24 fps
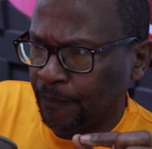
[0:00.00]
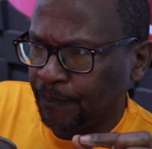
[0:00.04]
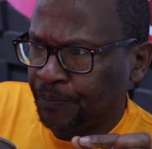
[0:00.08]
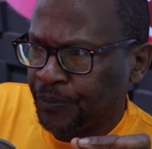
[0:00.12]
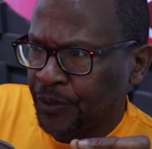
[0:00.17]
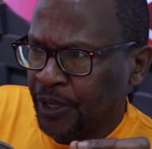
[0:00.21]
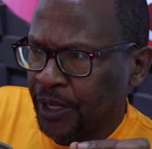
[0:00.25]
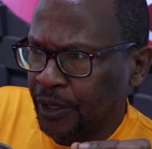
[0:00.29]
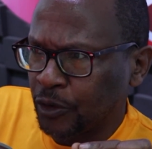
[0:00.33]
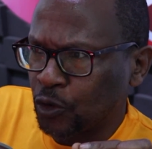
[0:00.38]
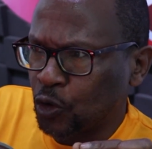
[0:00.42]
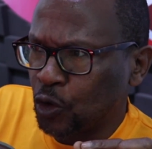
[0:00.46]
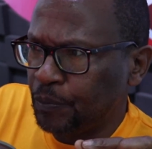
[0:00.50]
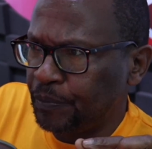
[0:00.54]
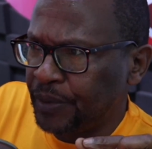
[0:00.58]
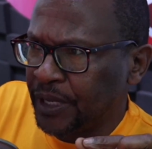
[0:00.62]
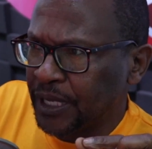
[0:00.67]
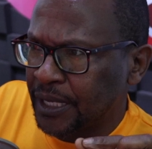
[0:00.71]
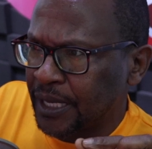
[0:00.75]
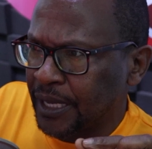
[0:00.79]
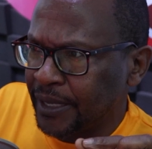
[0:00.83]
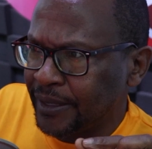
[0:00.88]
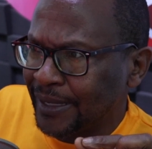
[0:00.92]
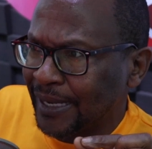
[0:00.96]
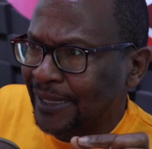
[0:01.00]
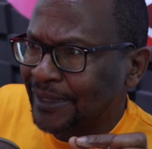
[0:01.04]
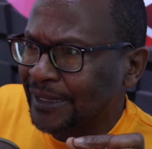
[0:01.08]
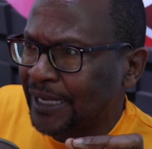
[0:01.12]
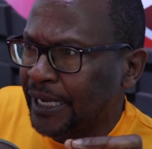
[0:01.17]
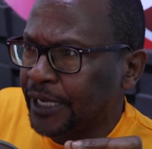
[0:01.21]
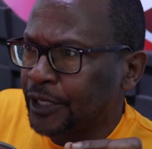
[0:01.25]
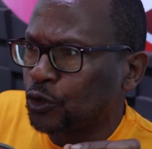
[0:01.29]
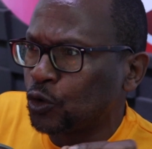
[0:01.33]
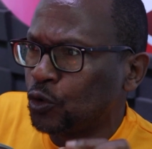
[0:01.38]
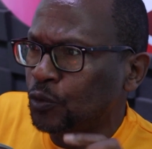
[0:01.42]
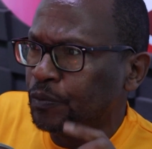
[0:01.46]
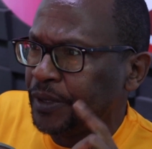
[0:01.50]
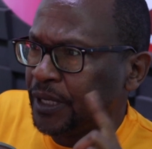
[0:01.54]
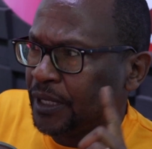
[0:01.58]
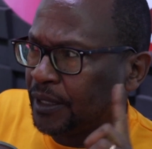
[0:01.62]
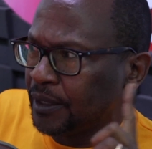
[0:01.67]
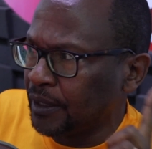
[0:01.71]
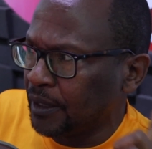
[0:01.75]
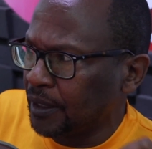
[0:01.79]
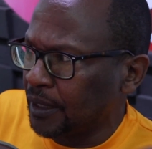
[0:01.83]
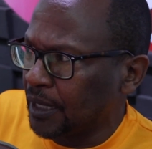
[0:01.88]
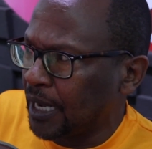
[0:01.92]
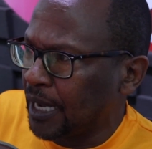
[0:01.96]
It could be Kenyatta, it could
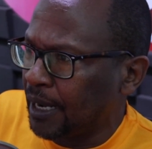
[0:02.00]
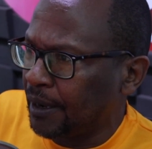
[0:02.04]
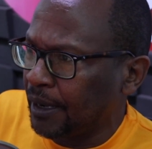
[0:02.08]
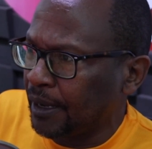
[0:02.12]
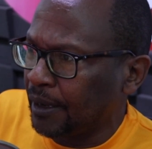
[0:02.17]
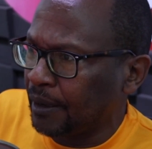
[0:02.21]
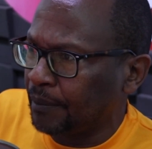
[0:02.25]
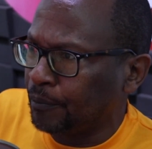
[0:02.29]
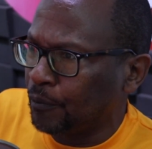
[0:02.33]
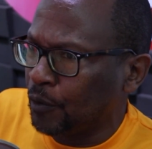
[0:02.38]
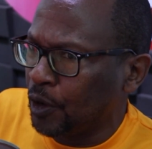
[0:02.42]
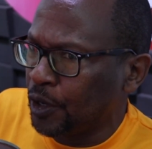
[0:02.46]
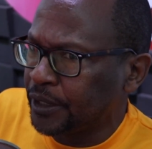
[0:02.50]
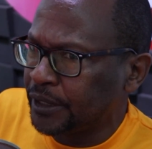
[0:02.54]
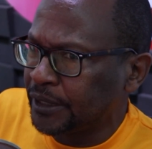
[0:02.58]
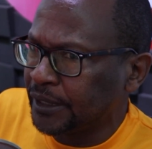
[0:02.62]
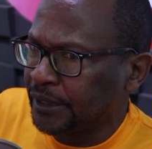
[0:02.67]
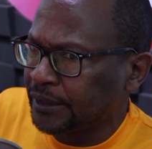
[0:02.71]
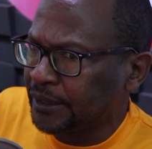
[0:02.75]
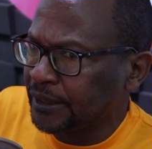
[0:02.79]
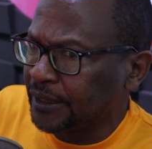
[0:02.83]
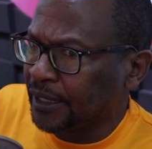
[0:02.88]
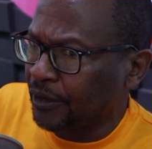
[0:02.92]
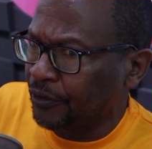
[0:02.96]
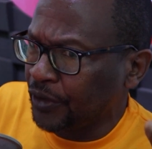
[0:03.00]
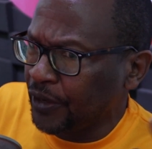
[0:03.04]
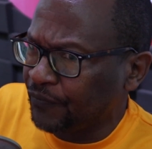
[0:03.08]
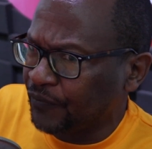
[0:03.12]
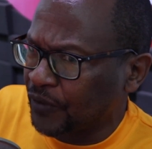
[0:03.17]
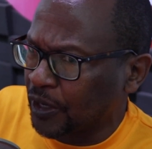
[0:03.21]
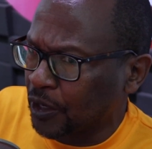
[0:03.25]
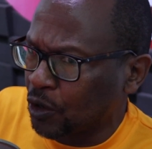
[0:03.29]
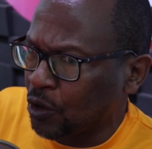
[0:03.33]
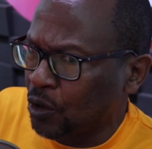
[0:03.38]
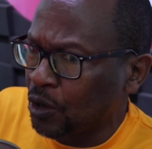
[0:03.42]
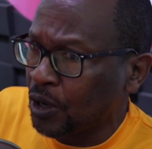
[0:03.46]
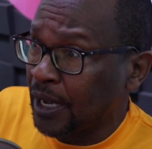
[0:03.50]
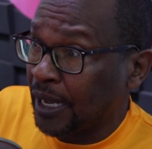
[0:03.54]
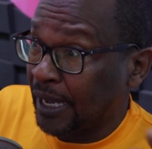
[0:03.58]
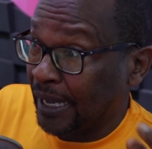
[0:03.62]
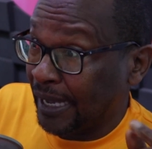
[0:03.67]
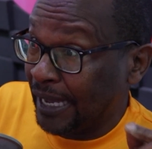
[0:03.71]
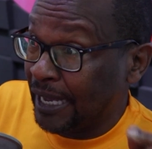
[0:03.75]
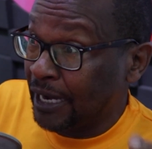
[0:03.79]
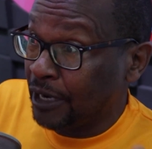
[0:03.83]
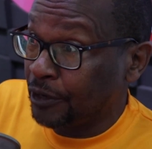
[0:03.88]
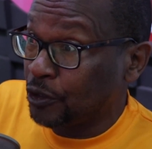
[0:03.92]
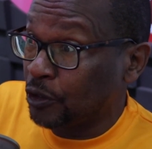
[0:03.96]
be Moi Teaching and Referral,
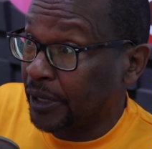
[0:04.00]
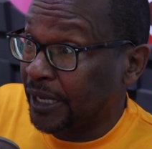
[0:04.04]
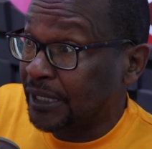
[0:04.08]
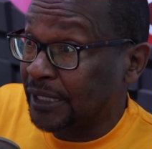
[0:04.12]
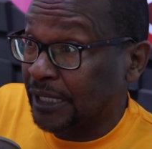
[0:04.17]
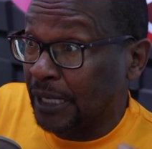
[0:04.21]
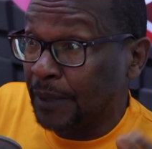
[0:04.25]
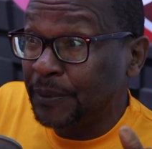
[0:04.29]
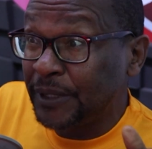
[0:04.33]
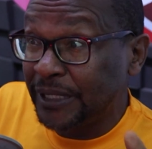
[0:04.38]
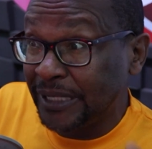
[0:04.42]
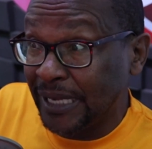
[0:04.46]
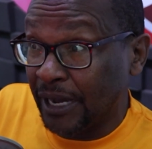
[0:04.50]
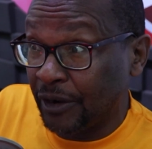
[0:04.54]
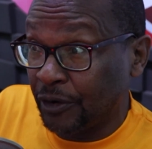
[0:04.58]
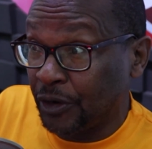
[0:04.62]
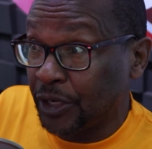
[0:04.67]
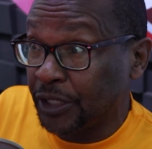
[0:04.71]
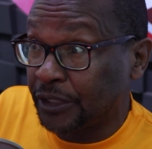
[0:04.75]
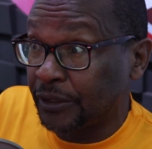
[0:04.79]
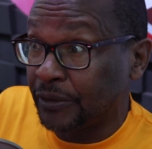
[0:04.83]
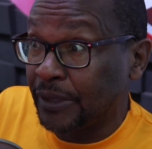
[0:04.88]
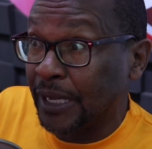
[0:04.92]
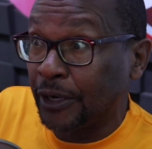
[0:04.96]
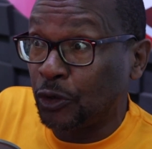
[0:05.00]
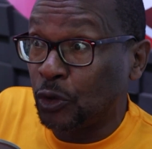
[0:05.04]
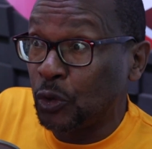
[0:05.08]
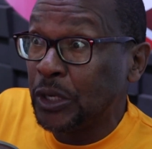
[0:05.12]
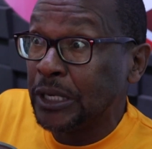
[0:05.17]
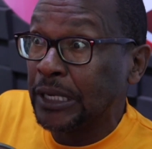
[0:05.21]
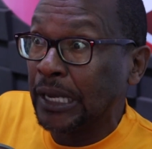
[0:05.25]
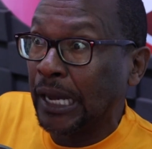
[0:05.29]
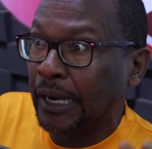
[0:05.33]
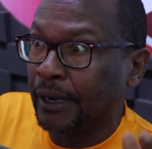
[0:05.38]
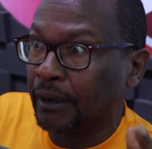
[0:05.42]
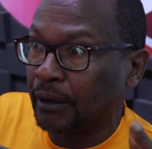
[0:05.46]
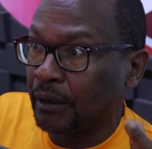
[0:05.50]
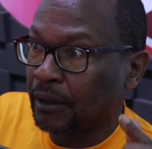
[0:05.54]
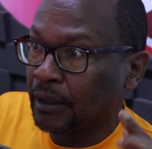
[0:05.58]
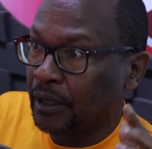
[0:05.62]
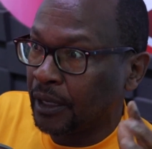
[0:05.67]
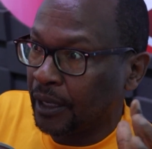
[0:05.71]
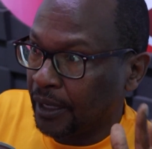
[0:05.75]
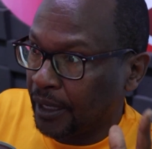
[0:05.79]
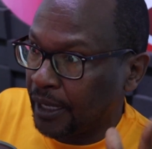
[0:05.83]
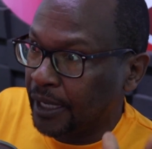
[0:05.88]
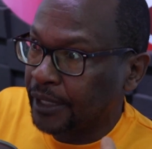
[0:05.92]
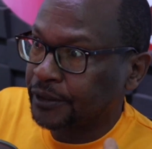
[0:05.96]
Eldoret, MTRH. They're doing an
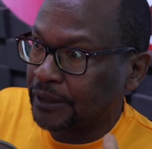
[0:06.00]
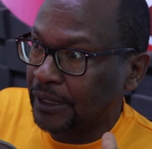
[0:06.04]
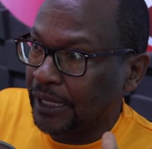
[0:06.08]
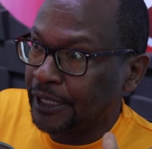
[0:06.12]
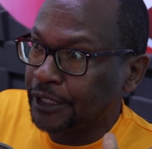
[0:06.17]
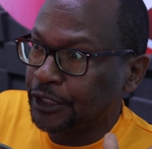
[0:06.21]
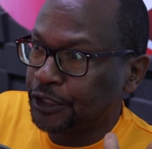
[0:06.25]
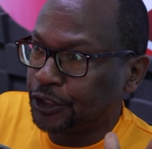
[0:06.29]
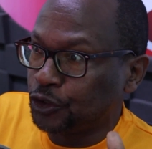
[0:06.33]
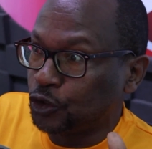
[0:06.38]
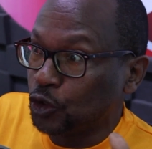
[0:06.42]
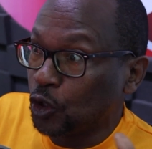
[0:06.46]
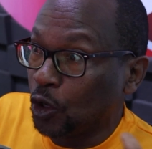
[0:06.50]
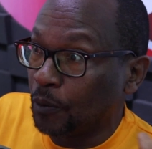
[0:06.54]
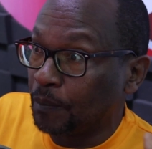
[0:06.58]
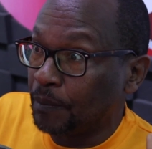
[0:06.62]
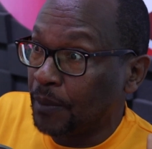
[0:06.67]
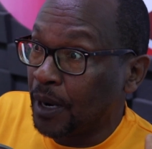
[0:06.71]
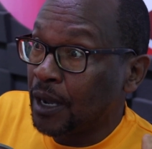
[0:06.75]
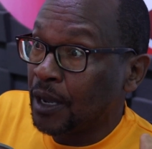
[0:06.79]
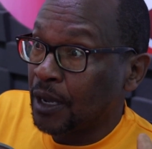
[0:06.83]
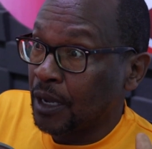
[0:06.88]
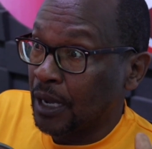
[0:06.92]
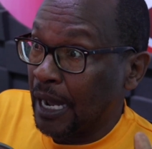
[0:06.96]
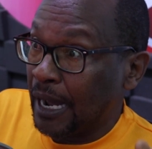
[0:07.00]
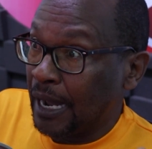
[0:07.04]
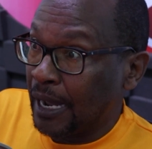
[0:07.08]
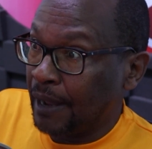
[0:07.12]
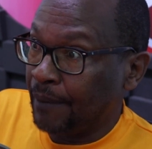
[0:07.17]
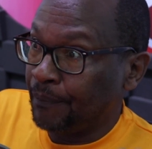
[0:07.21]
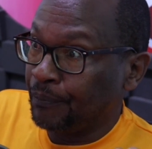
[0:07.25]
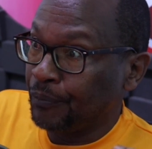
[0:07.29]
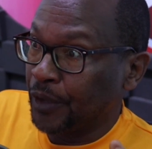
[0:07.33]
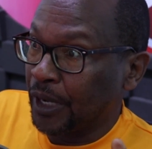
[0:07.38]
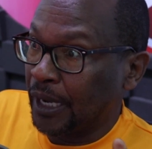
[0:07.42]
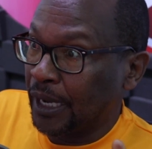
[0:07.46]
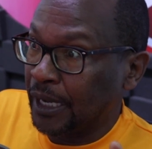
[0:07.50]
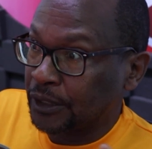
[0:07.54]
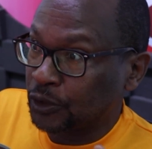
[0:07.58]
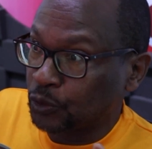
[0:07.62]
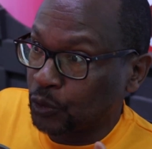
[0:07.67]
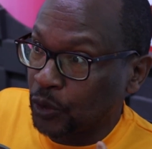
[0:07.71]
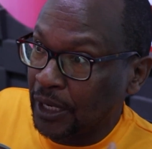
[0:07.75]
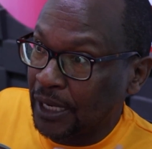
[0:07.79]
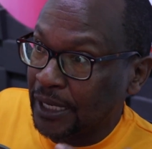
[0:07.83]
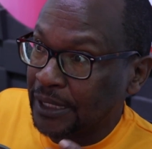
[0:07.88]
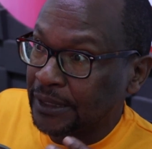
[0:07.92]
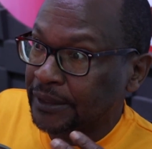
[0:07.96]
excellent job, as
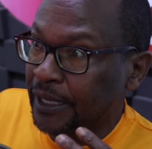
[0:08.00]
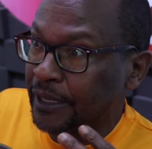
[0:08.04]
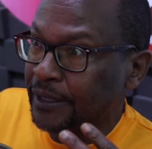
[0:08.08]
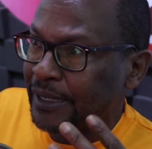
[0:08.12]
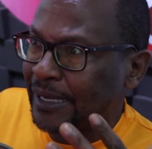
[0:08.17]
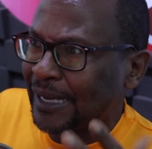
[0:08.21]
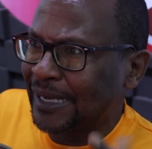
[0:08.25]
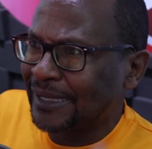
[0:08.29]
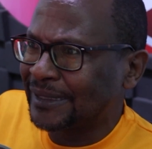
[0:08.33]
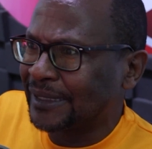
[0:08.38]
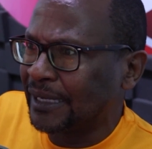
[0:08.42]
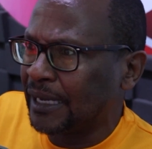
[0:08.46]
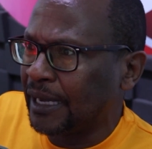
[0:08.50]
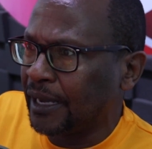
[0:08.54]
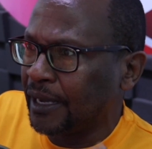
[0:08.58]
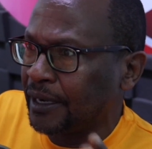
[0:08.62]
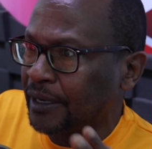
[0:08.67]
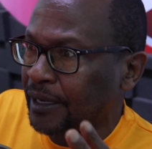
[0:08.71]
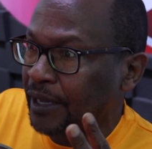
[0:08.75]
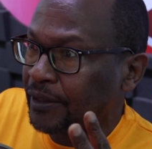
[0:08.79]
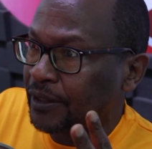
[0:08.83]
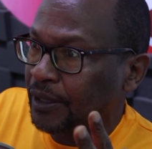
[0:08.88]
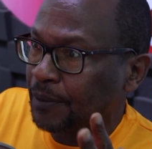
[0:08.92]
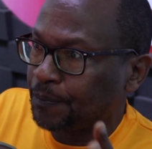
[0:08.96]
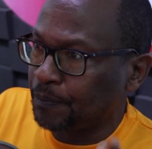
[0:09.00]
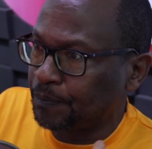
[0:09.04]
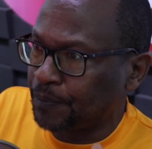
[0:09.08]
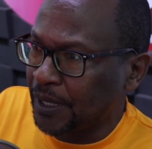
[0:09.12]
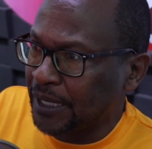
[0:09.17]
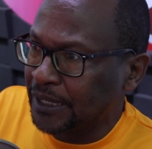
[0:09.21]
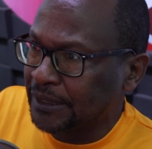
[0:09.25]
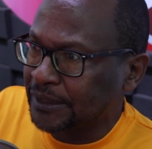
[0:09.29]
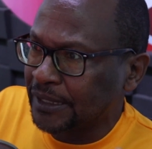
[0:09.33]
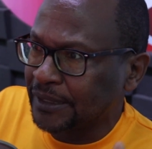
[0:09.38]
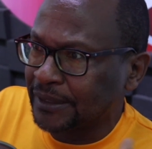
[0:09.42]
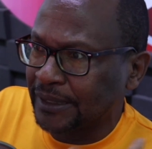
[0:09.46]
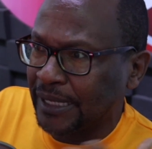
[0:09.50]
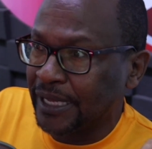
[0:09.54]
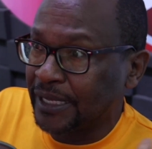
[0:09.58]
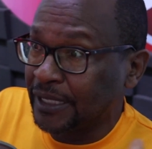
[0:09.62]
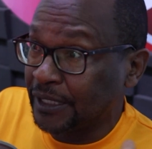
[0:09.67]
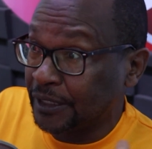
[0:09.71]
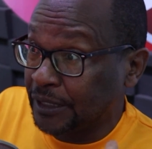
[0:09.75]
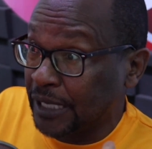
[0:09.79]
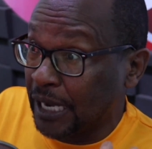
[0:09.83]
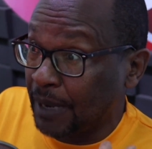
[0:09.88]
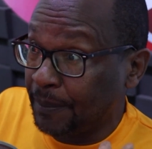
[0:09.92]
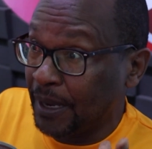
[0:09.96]
well as Kenyatta and other places like
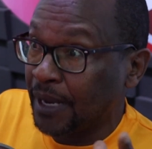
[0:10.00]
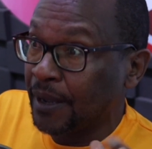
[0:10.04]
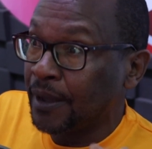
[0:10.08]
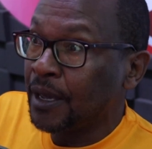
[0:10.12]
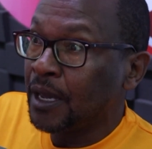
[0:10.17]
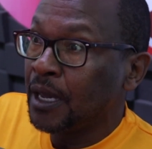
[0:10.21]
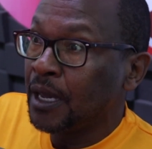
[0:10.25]
Ijabe.